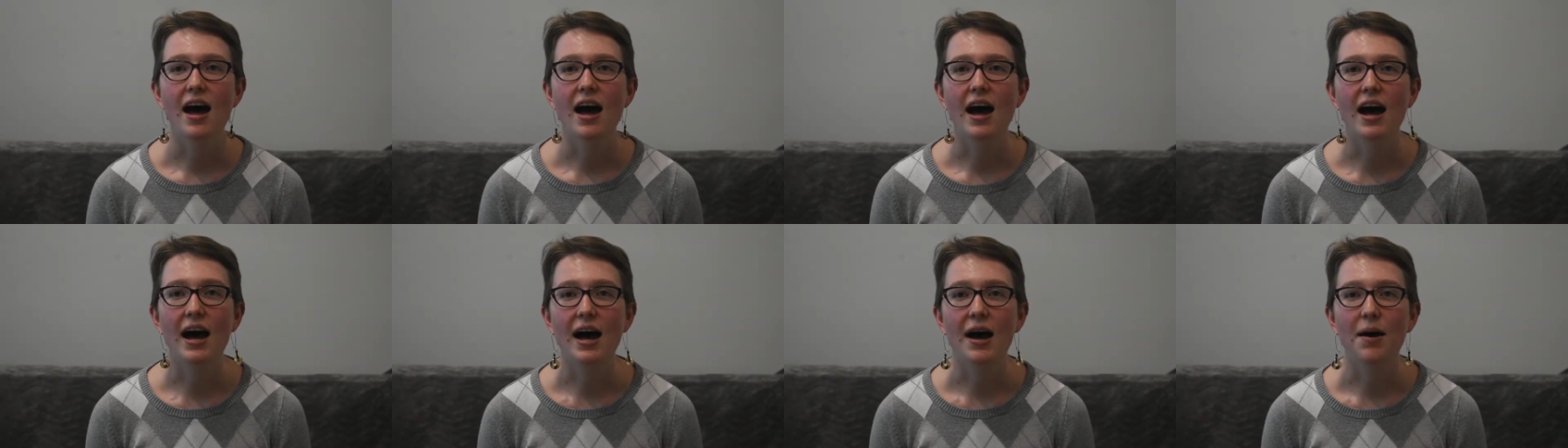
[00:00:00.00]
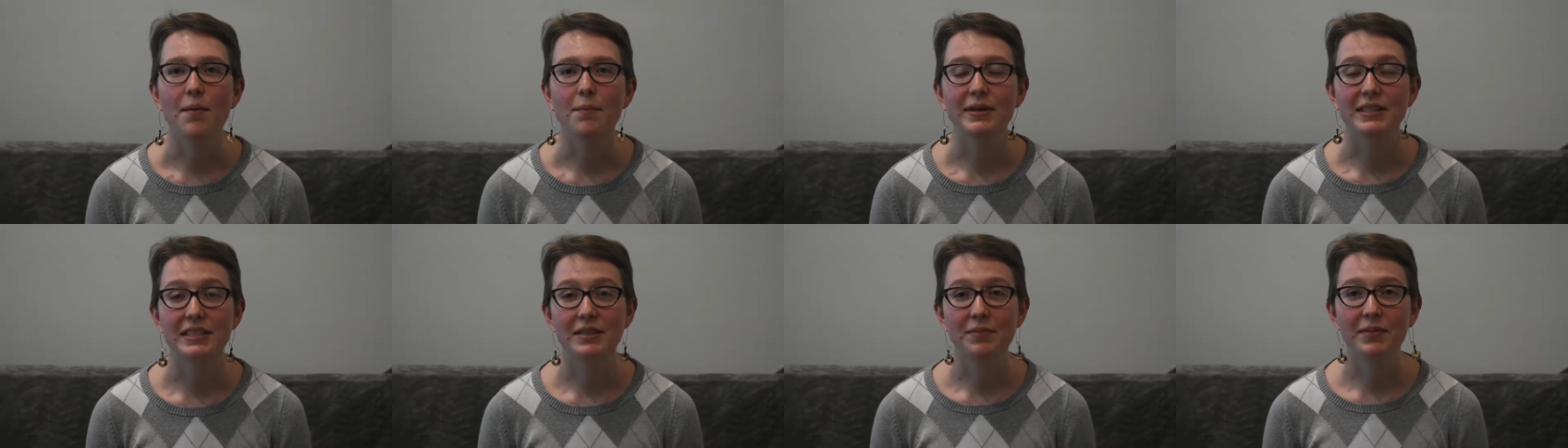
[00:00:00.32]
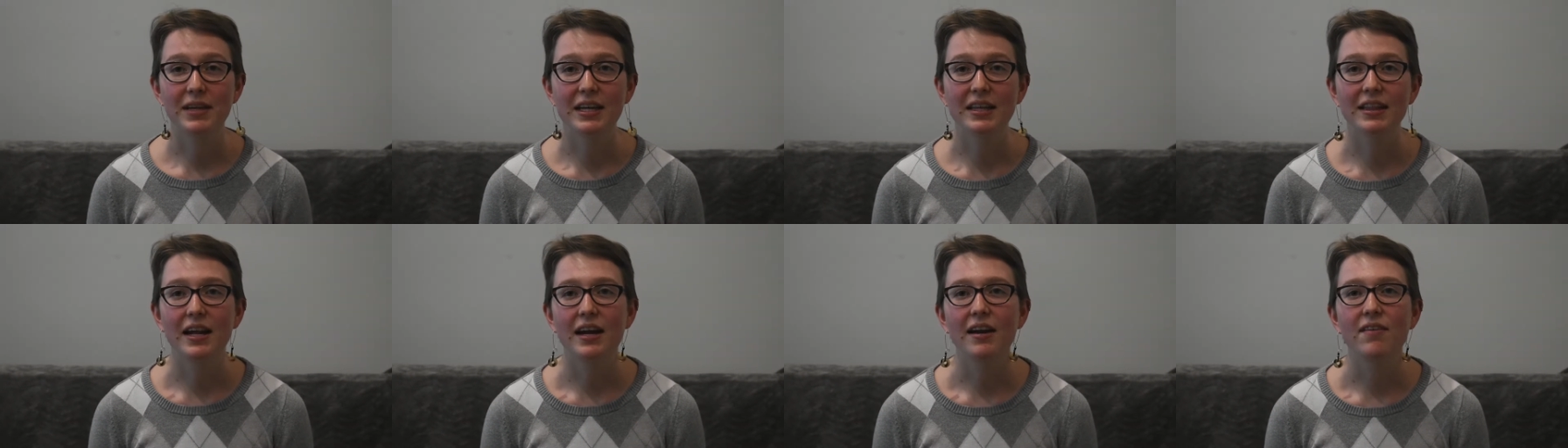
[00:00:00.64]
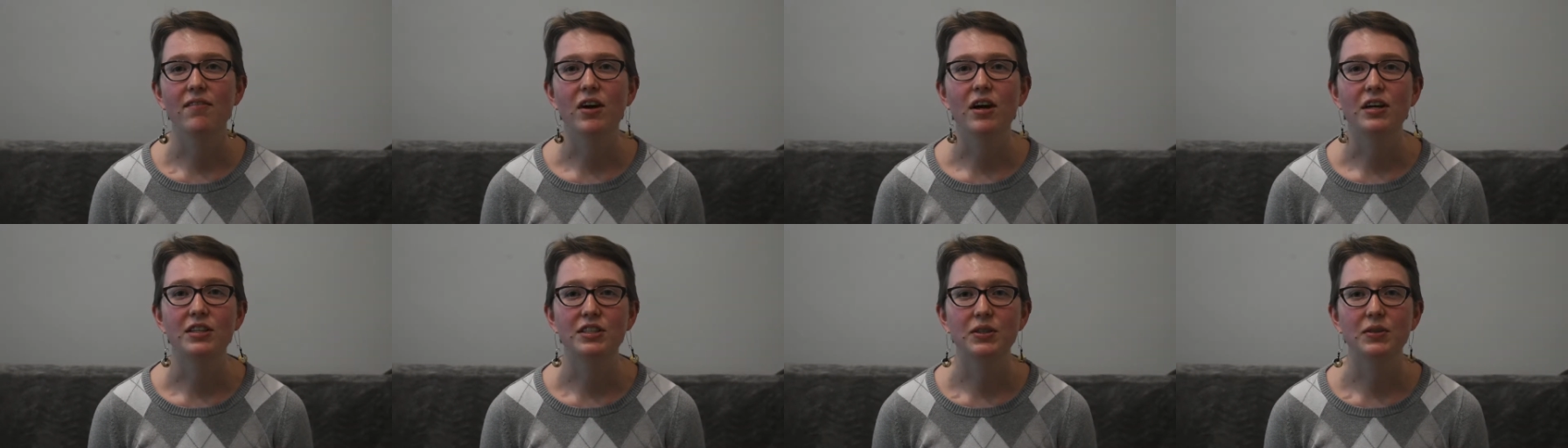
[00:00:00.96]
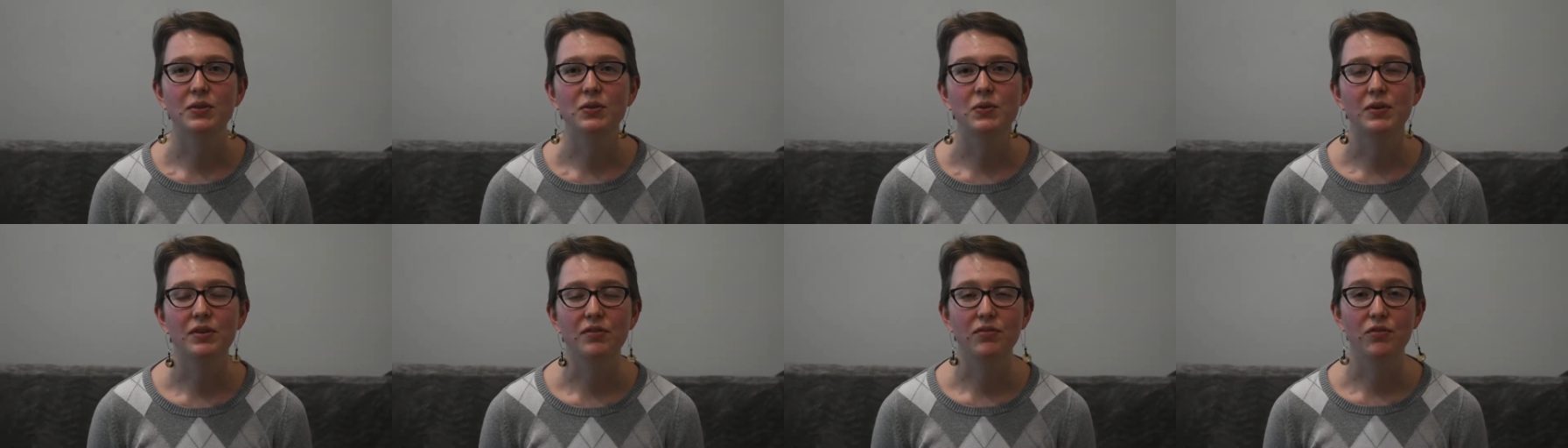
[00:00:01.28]
Um, but something that I've also
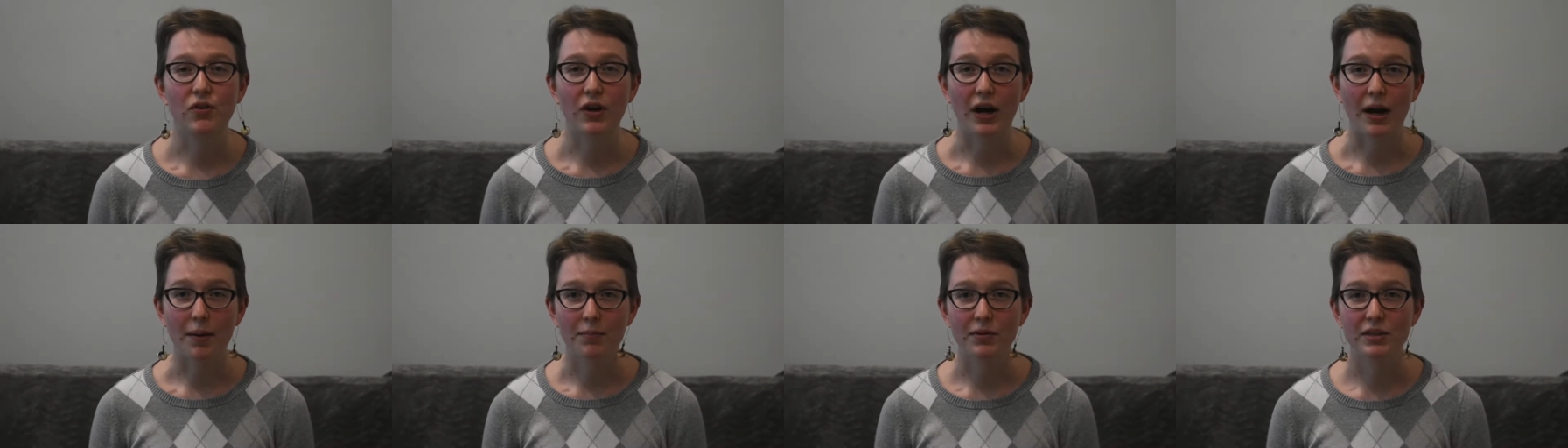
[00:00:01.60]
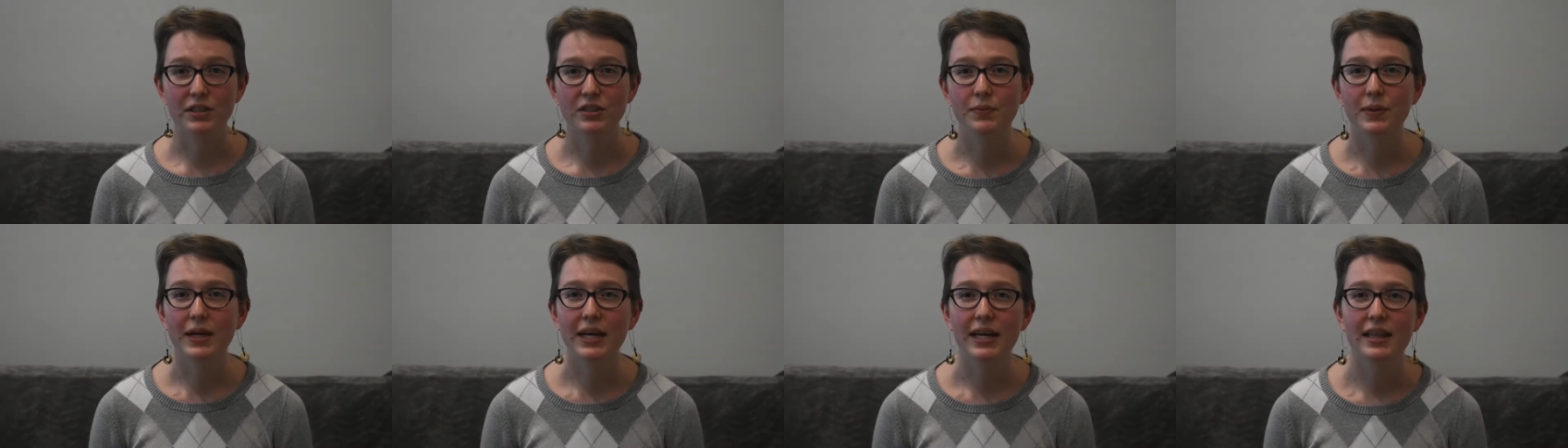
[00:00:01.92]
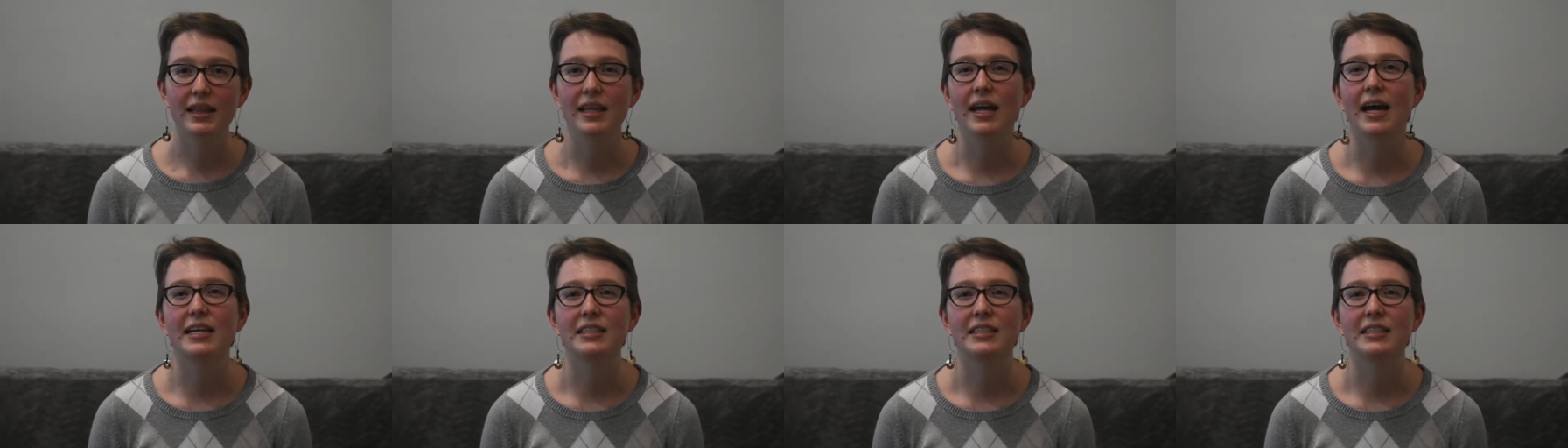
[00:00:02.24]
sort of grappled with